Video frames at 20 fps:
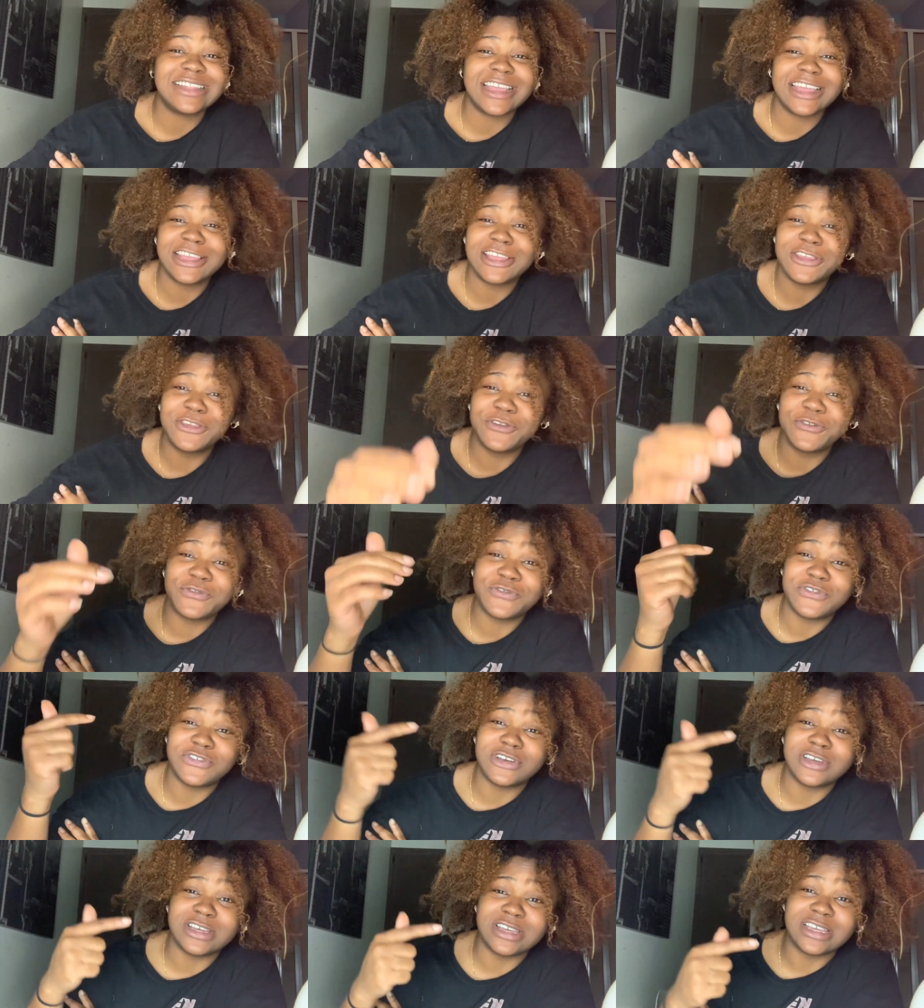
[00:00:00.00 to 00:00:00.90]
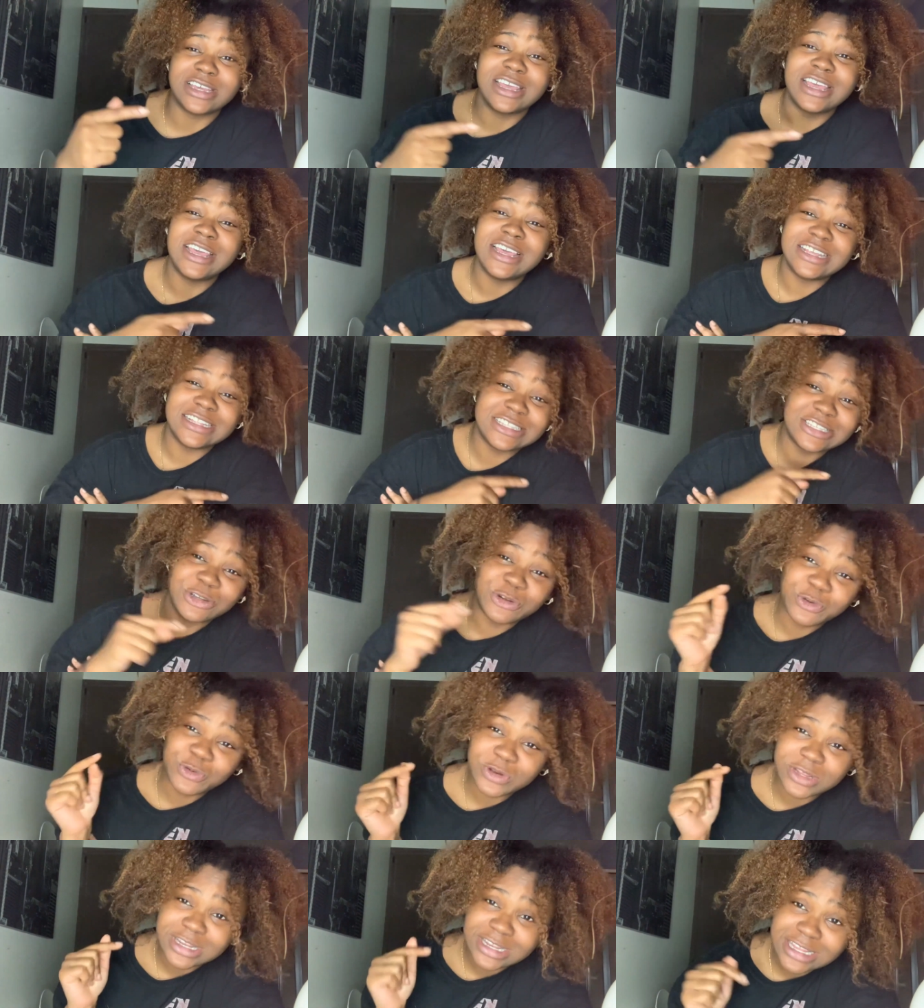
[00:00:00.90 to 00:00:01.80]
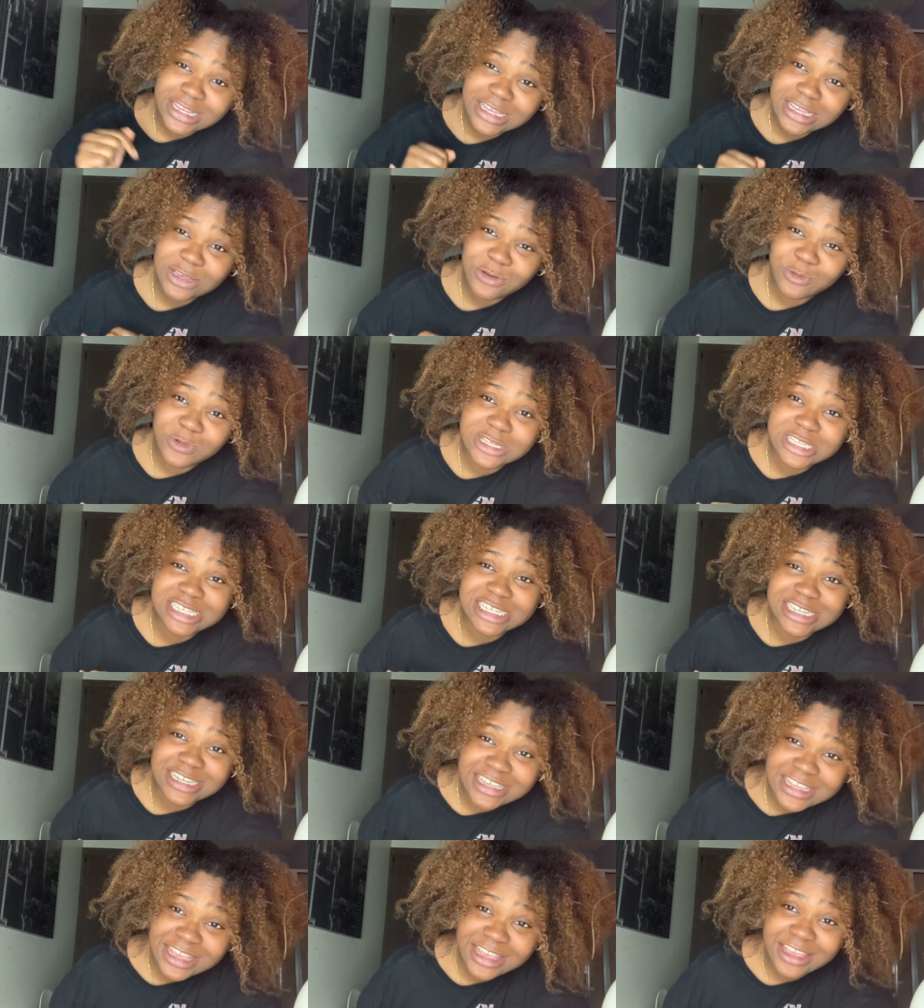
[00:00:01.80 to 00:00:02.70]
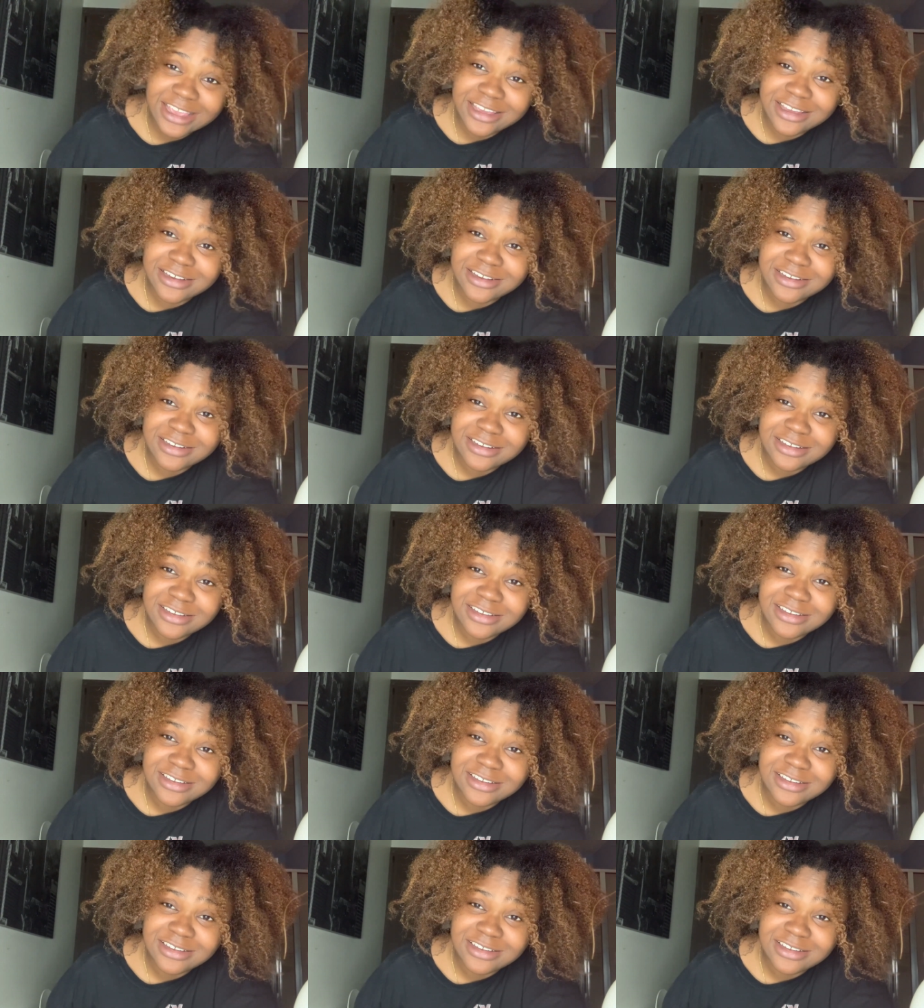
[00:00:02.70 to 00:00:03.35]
Thank you for tuning in with your girl.